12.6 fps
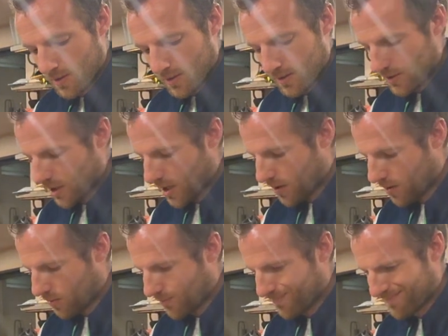
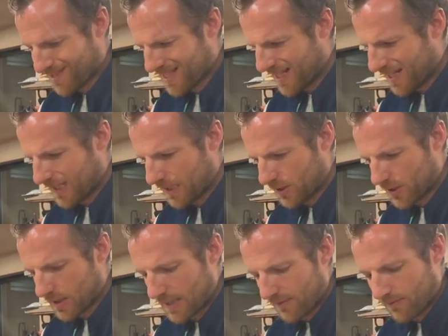So slightly a
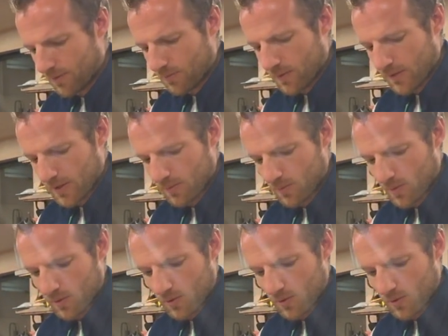different one, this one.